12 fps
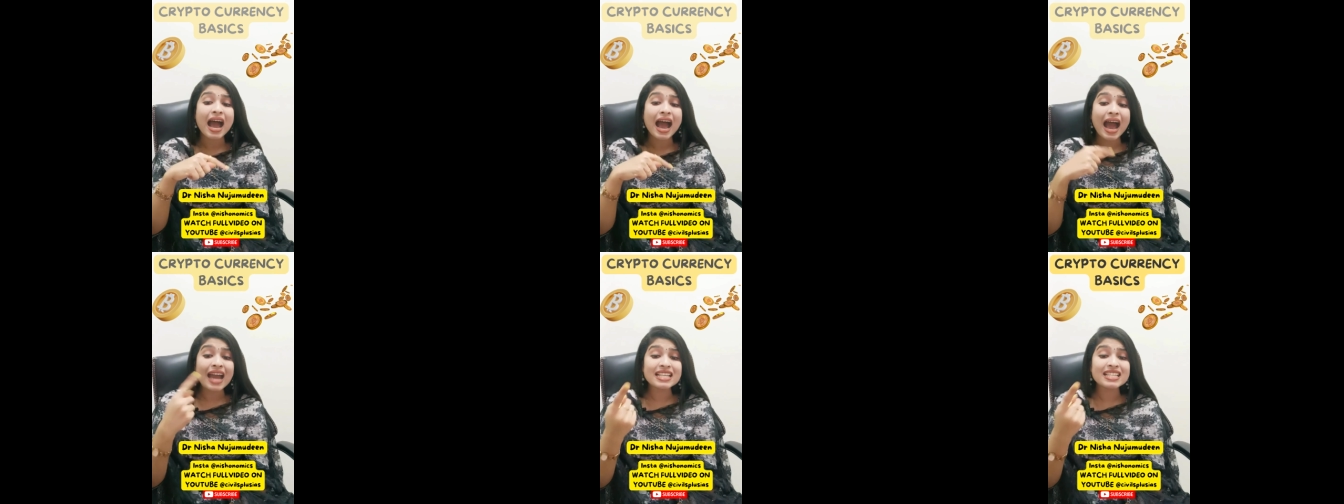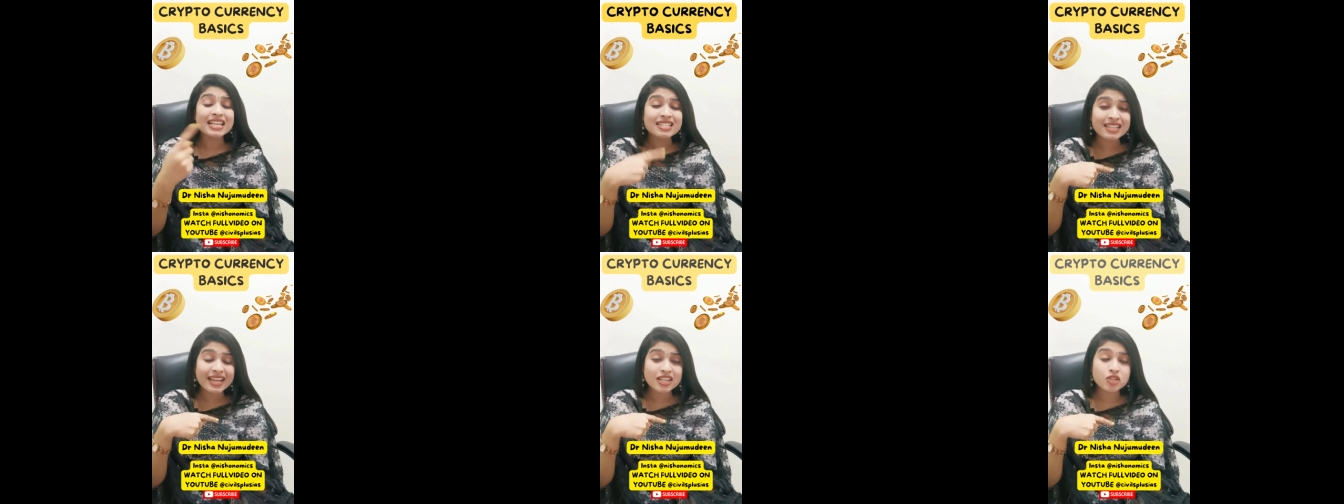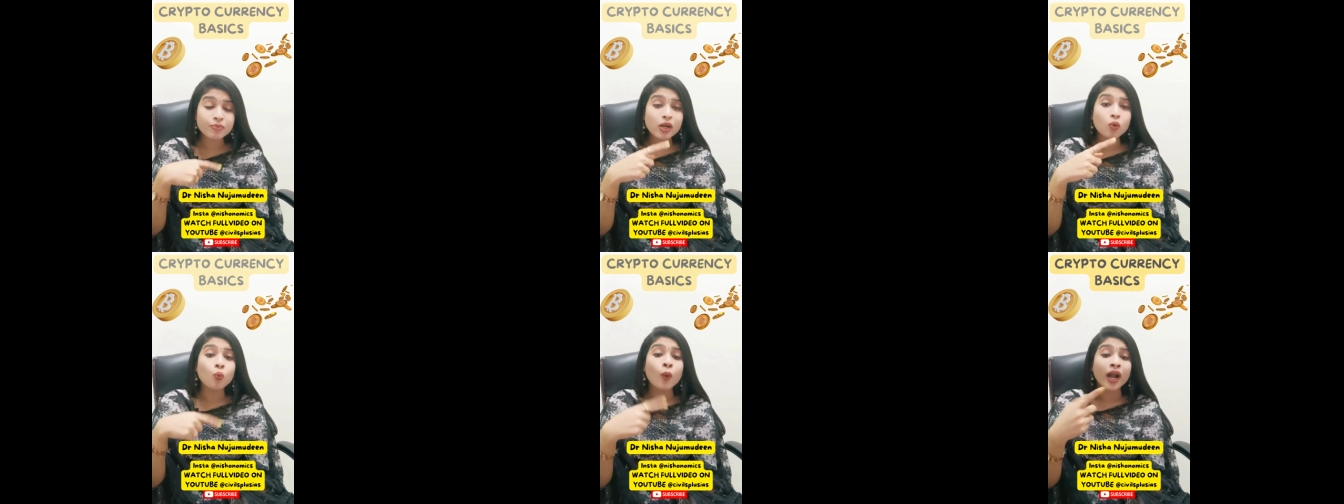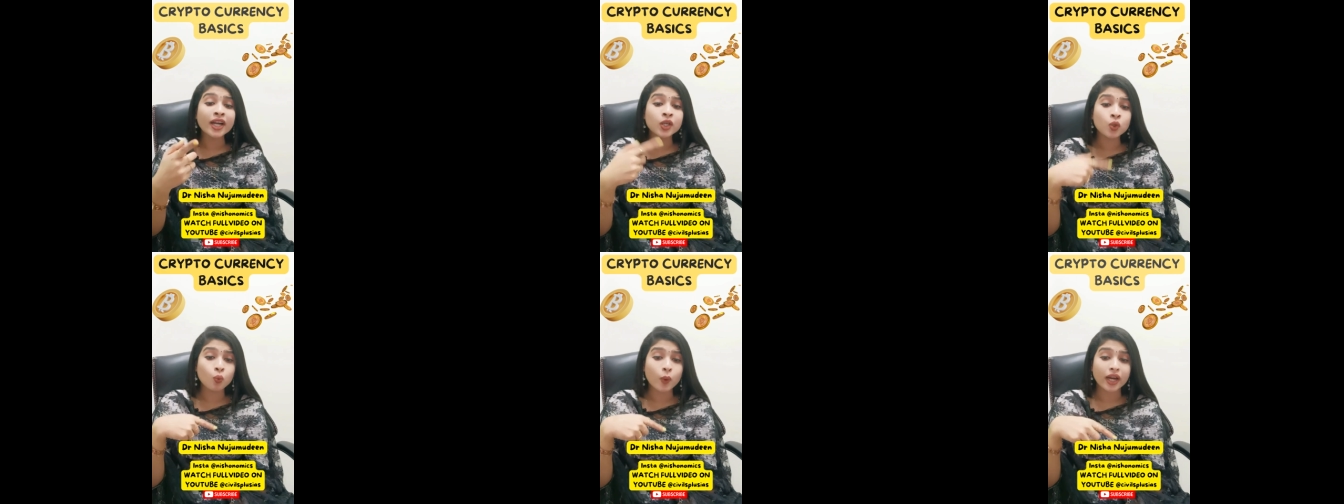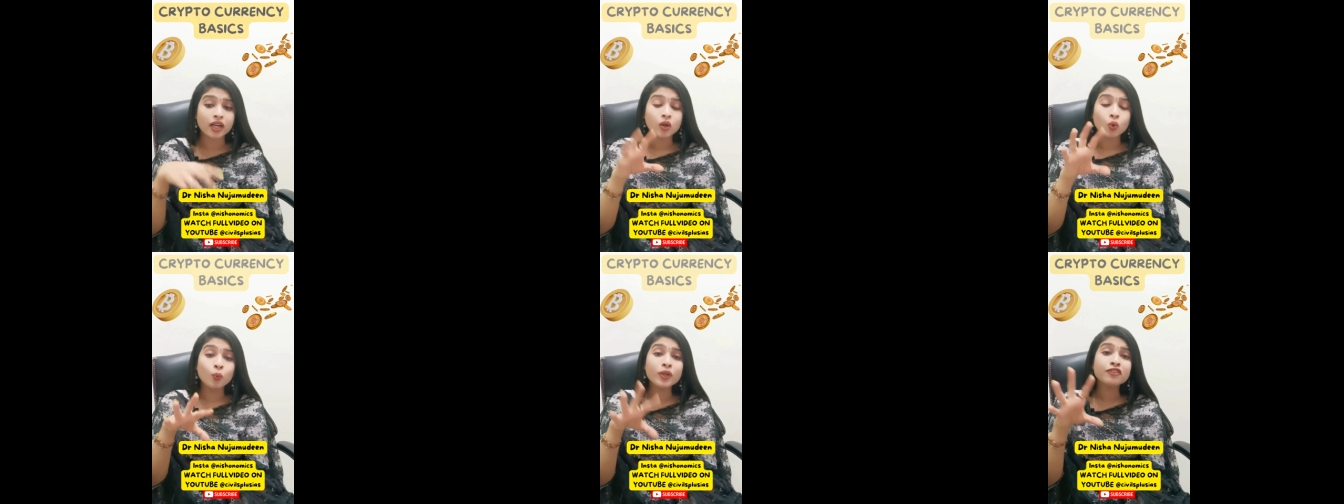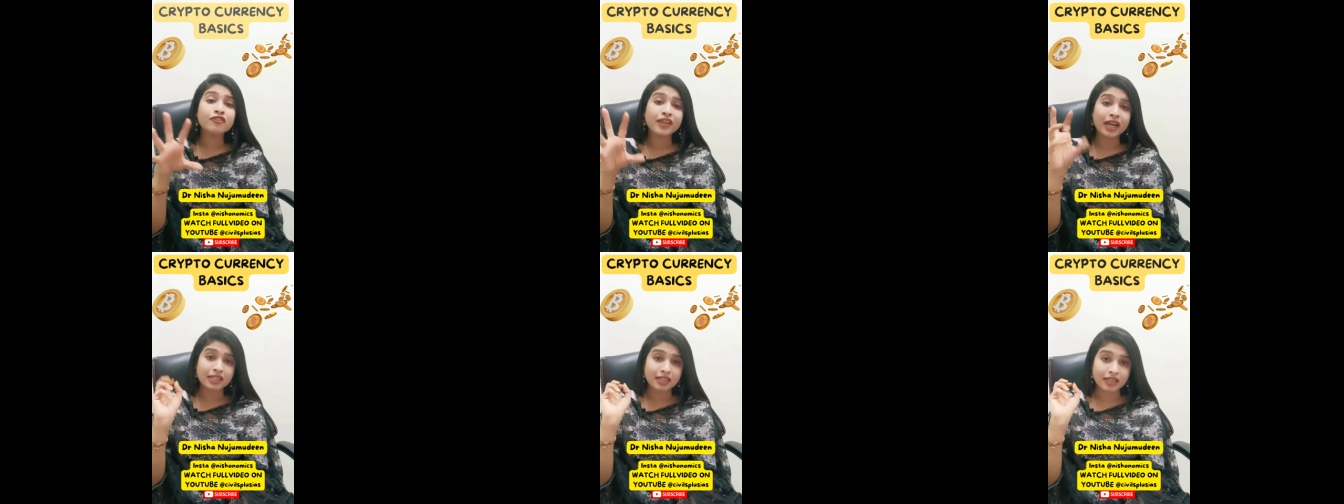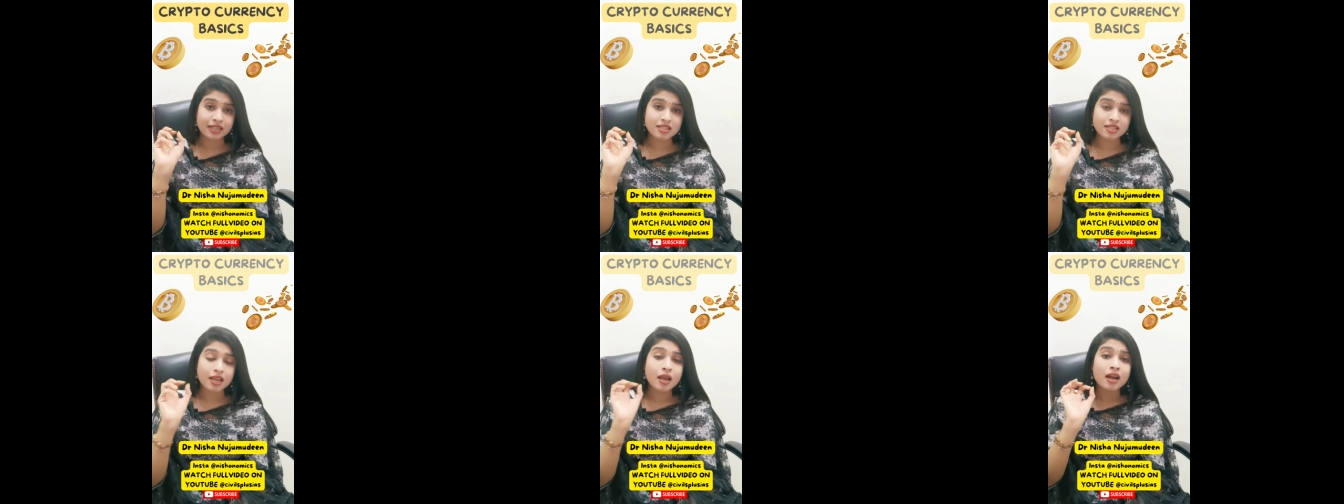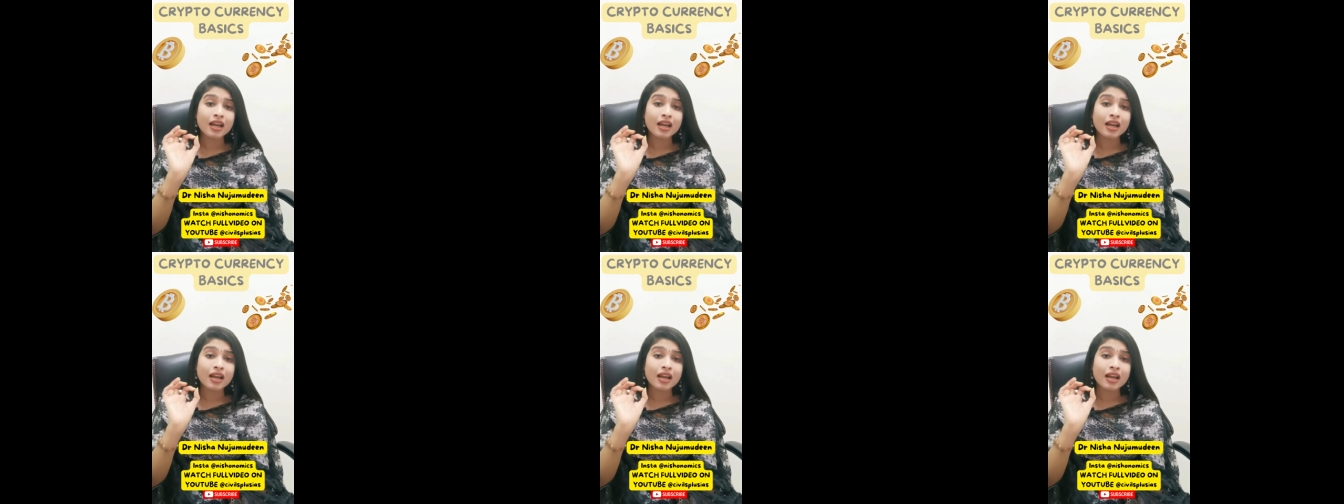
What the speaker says: and is exchangeable one-to-one with fiat currency.